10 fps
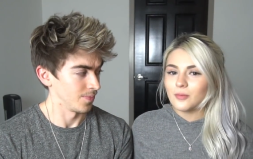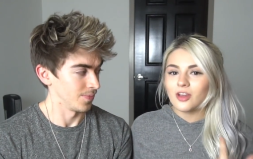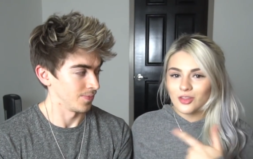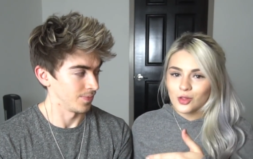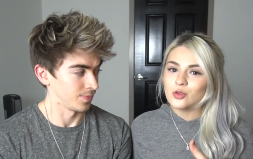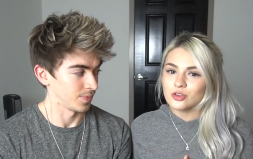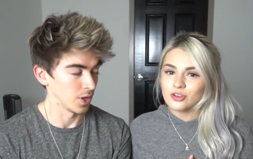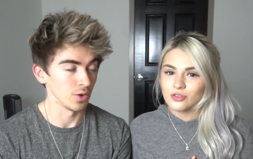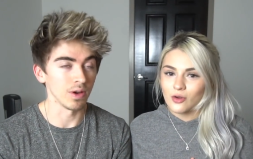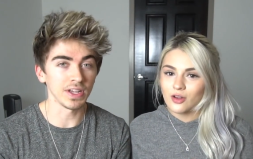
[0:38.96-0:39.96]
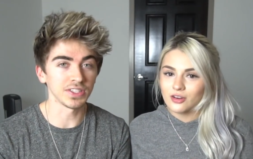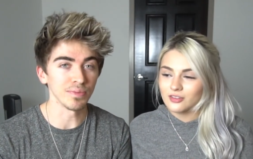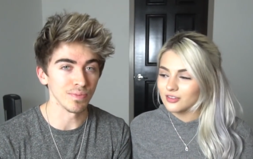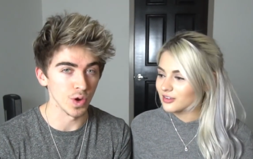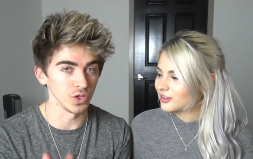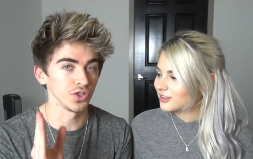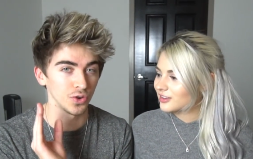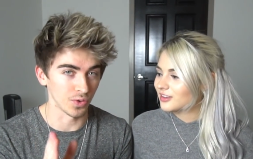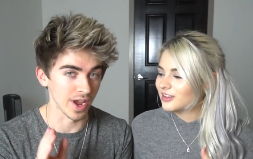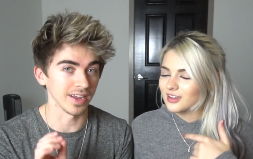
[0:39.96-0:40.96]
Speaker 1: something on the losers.
Speaker 2: Whoever gets the most
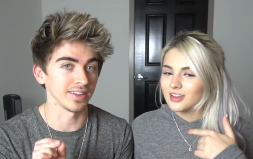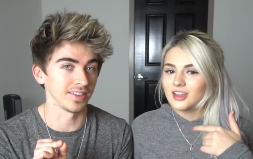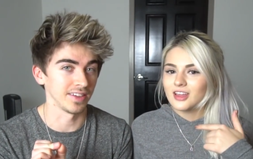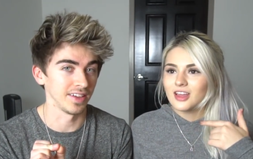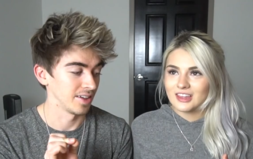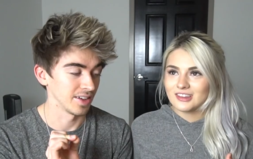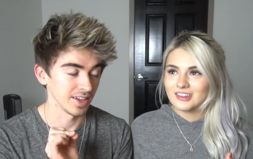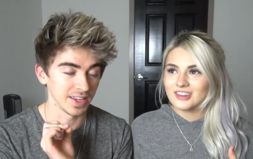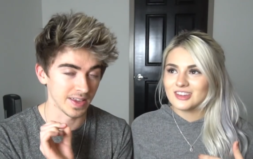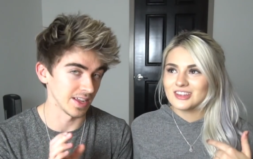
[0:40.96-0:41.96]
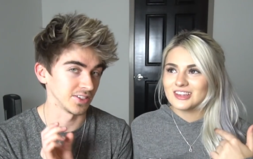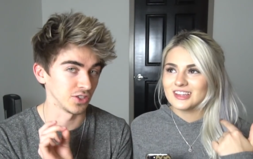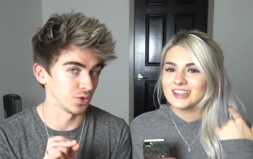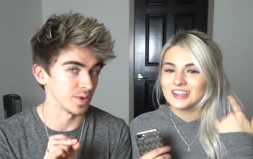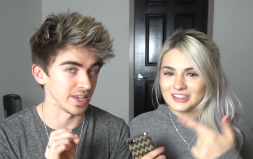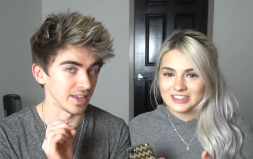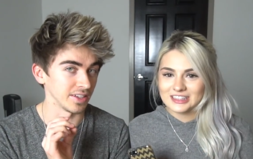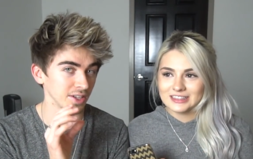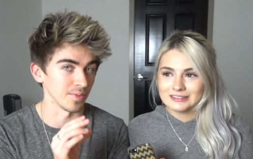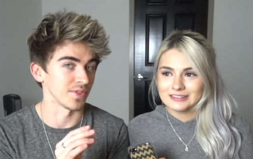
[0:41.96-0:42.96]
correct gets to tweet
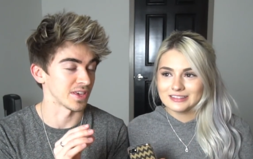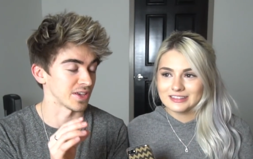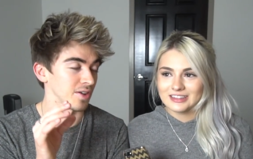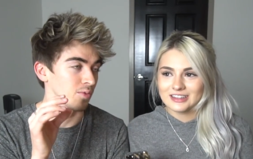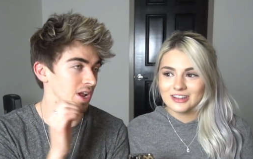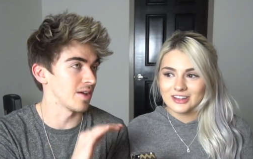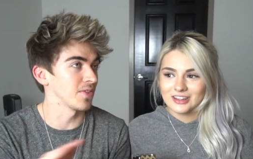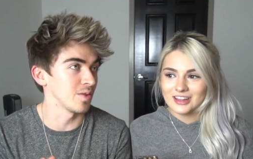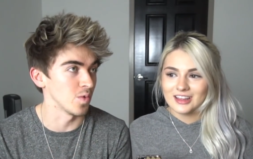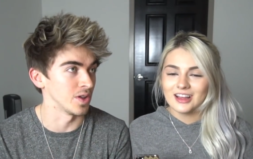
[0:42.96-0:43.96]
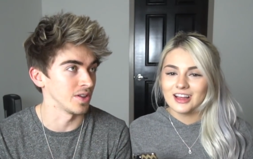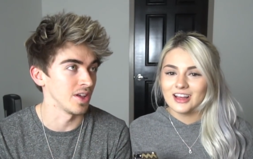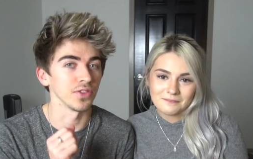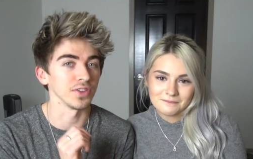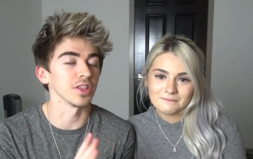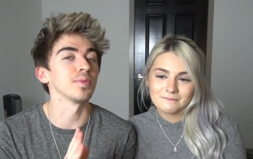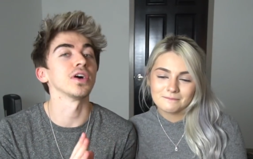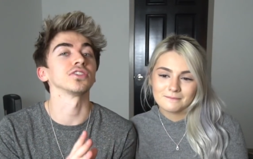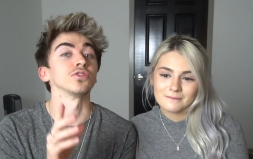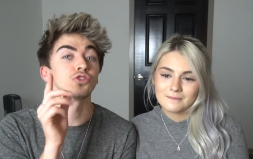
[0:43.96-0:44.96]
something, whatever they want, on the other
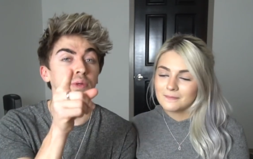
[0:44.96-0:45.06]
person's